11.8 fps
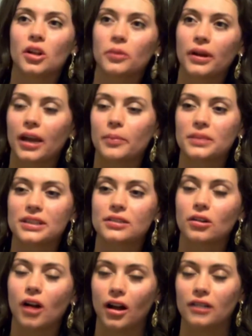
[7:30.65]
all the way up
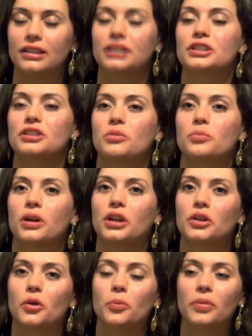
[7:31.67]
until college, but,
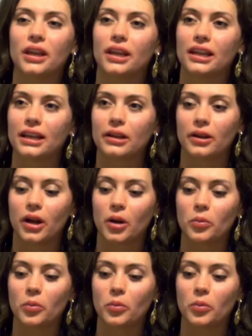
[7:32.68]
you know, being